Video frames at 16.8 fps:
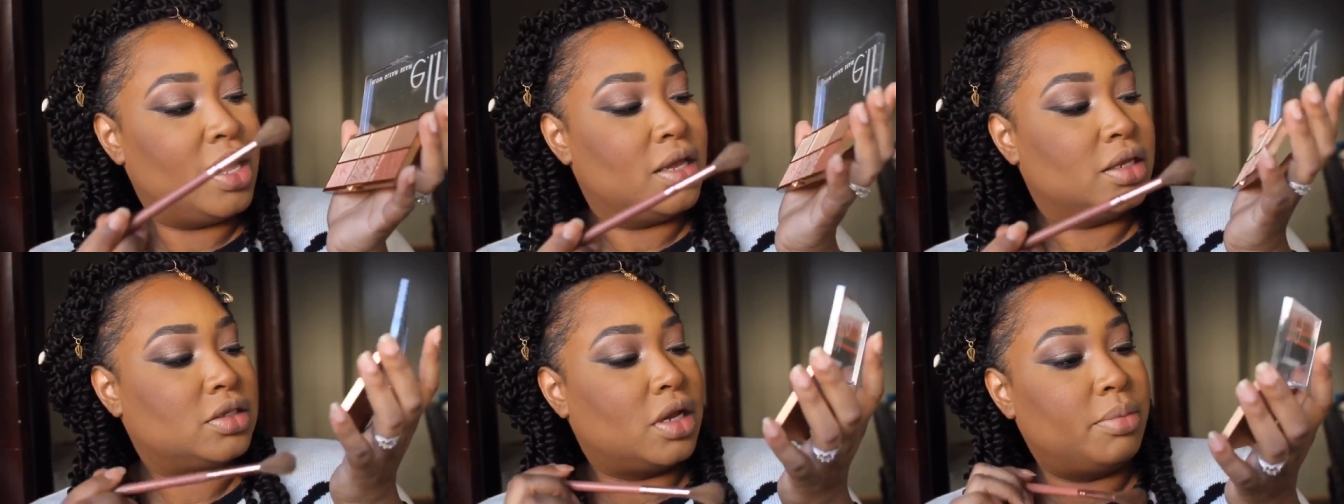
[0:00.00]

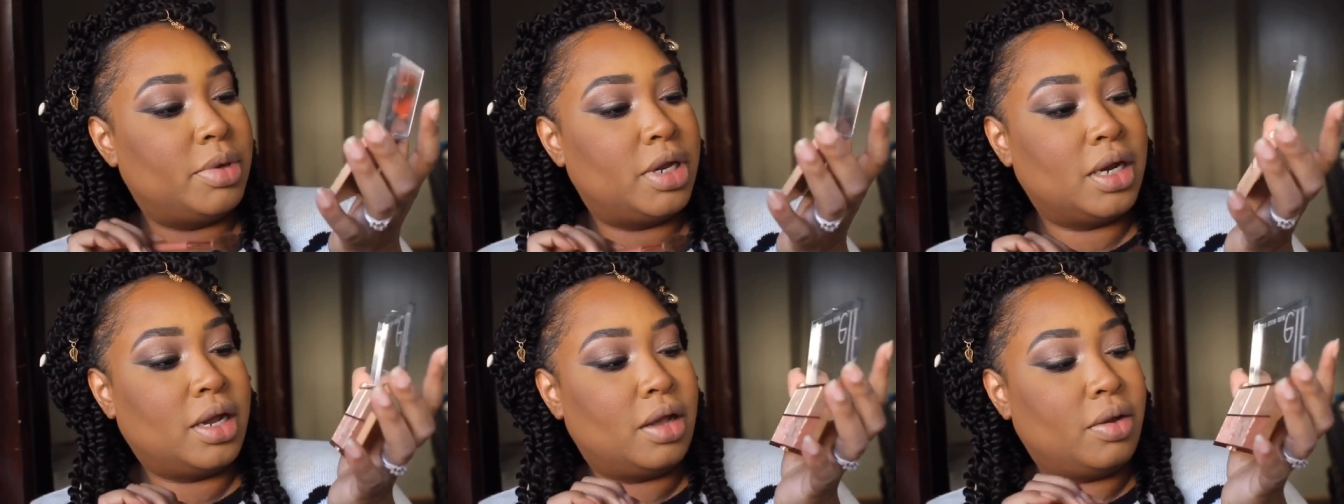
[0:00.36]
So I'm
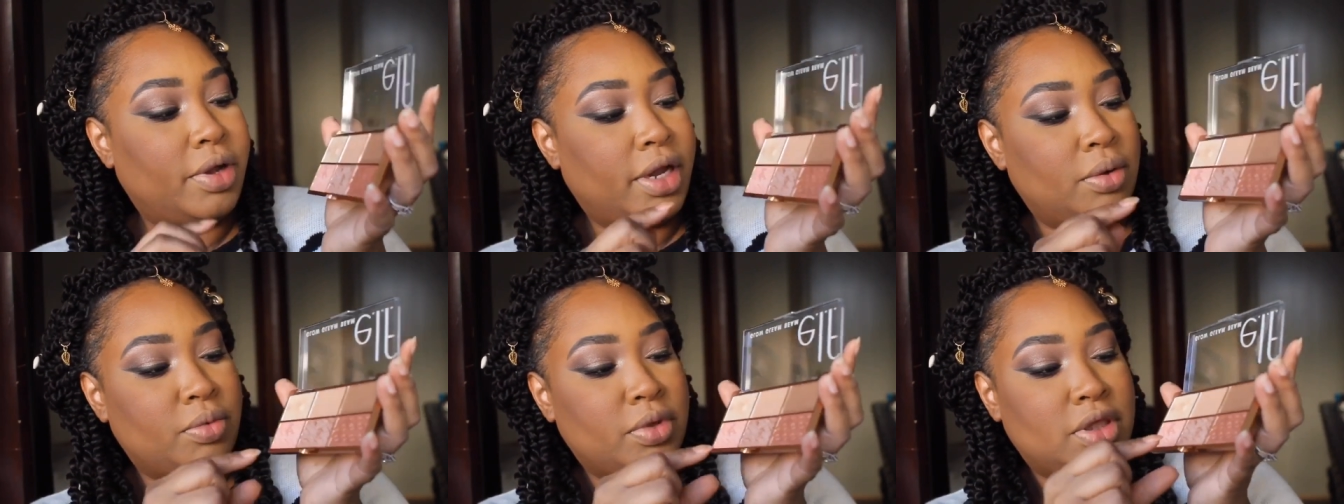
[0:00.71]
going to go
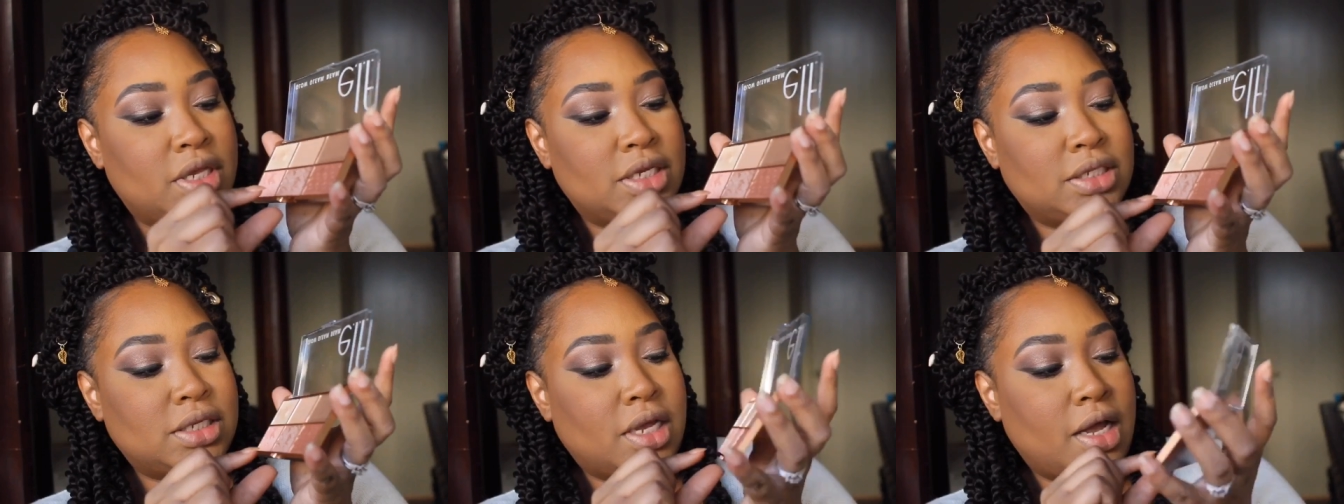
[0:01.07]
in with
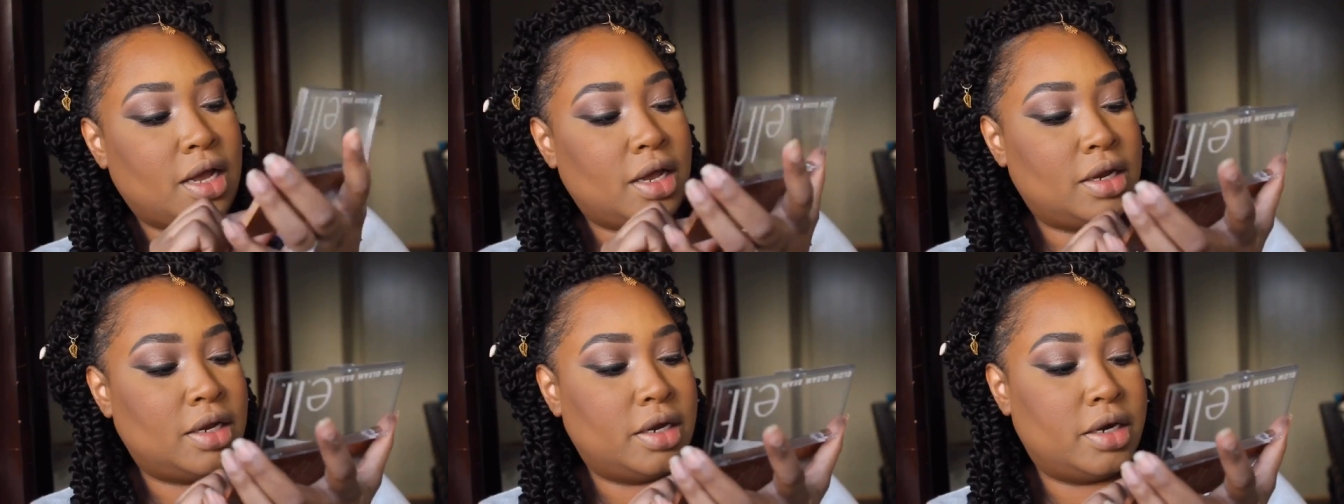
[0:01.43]
this
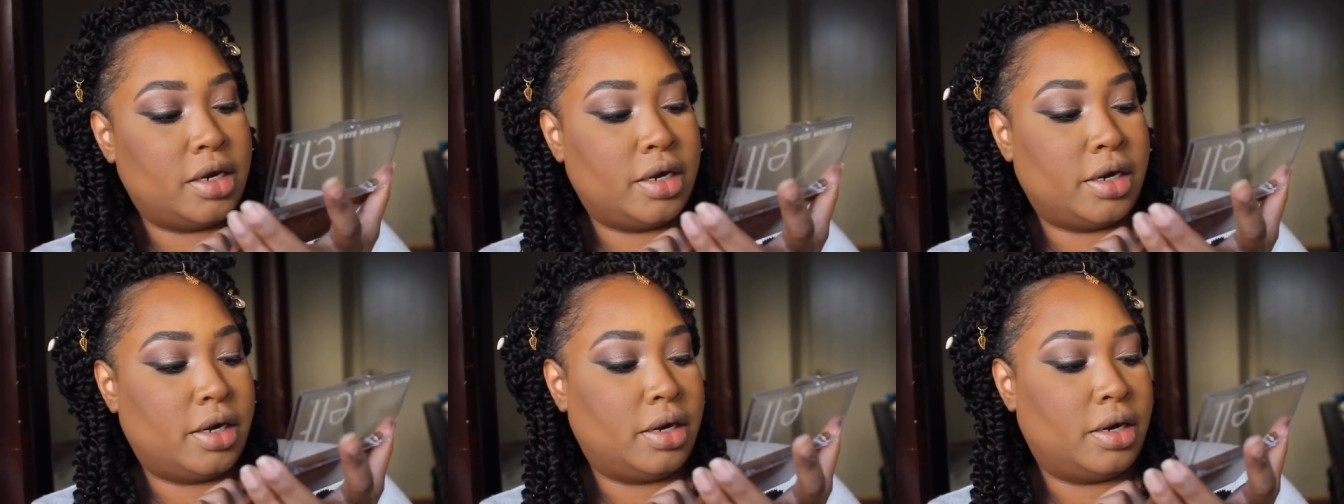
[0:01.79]

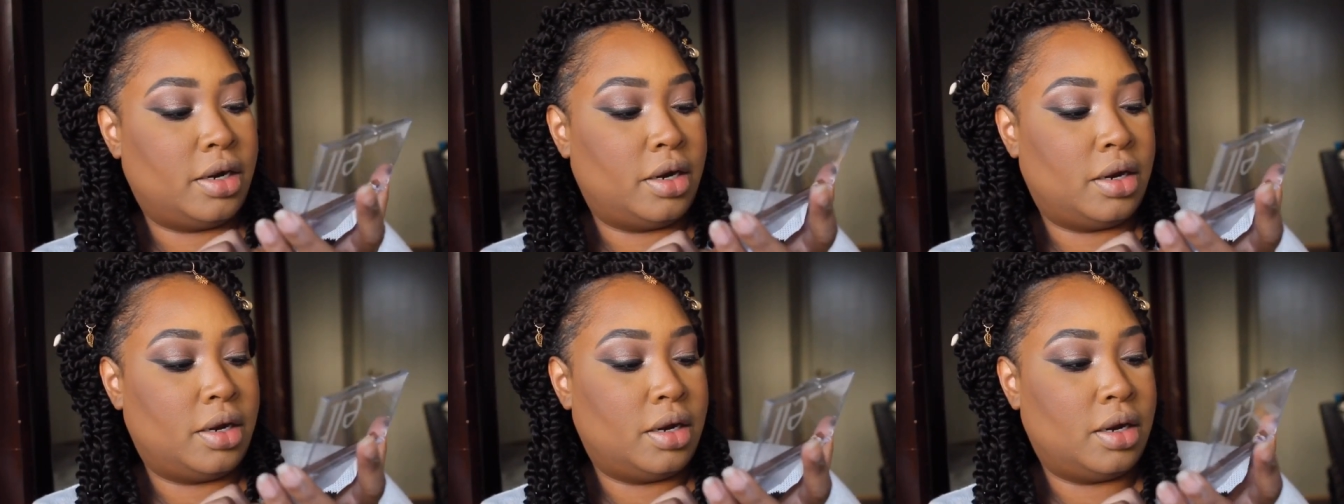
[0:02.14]
color
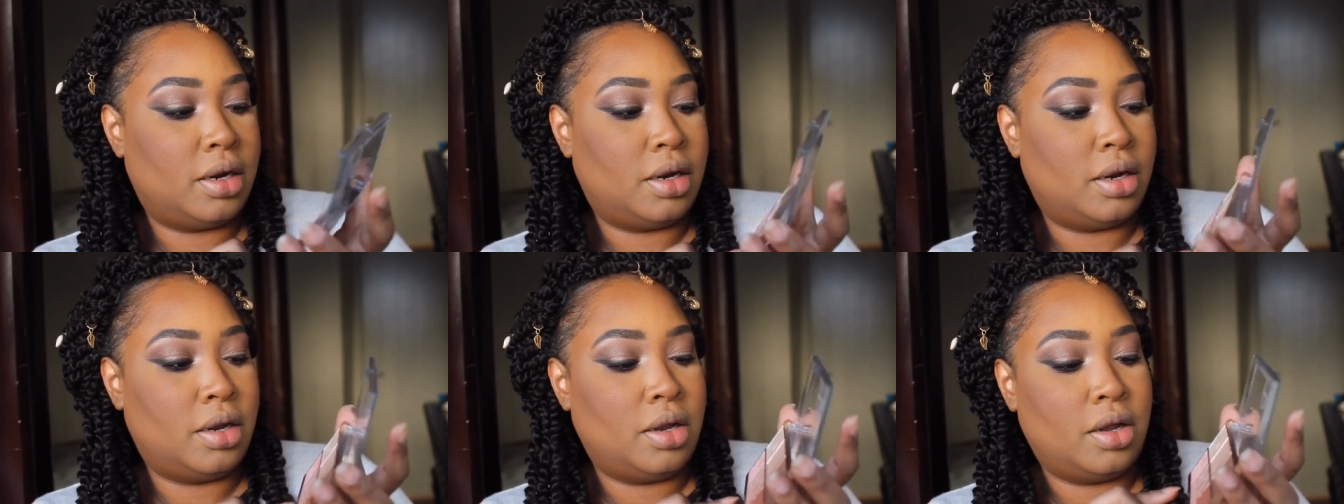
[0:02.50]

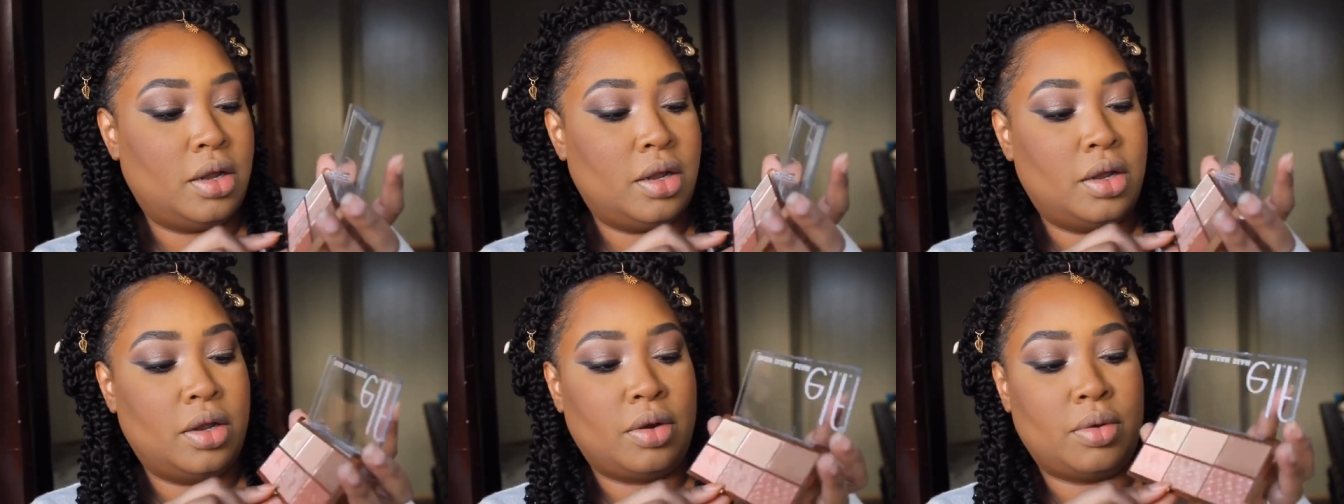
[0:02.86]

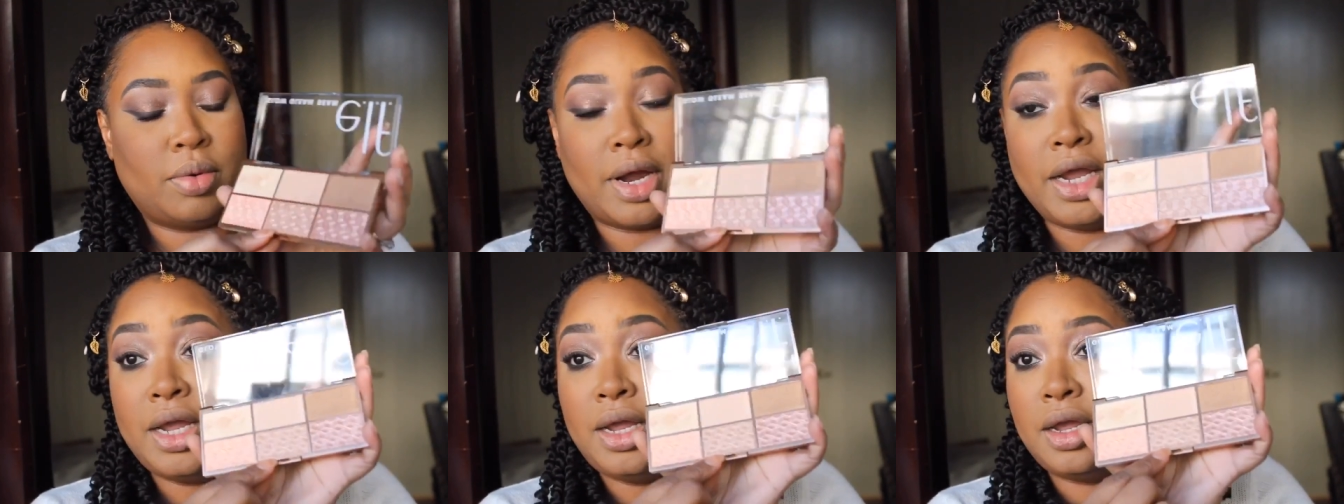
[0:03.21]

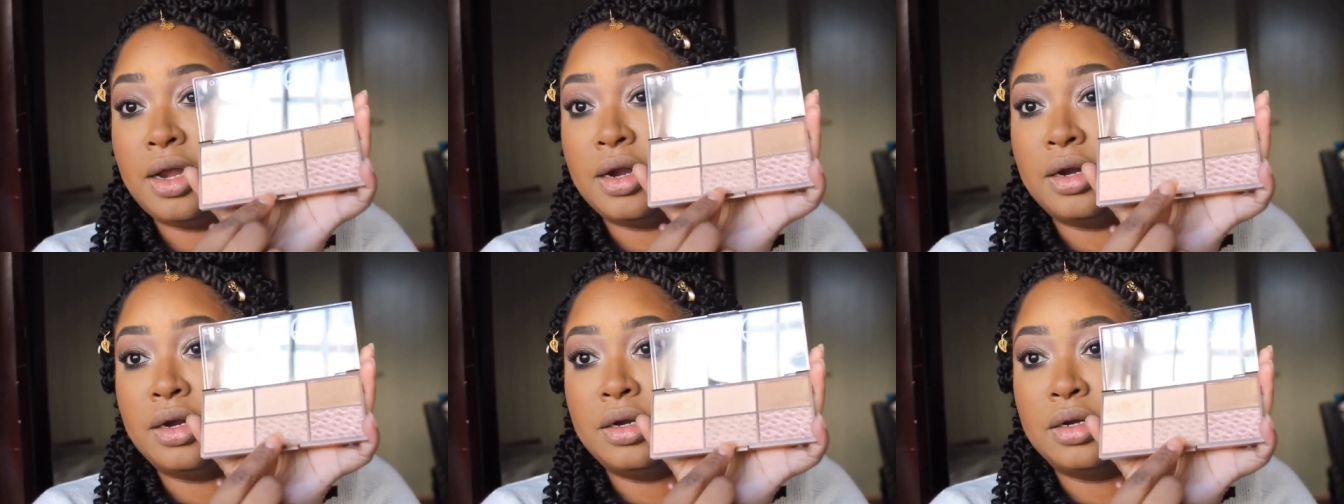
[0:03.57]
right
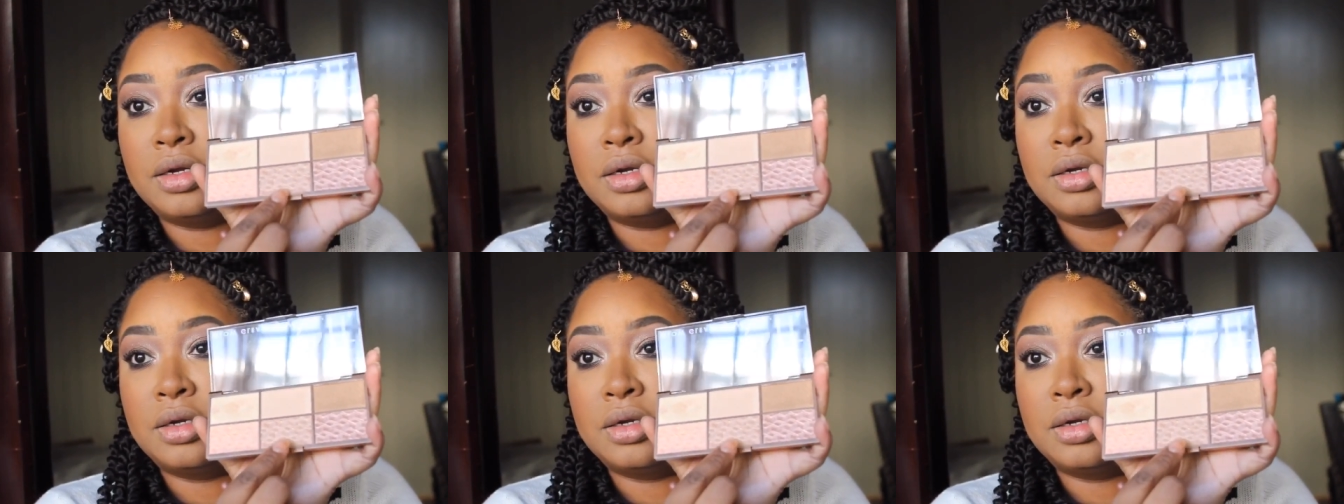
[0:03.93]
here.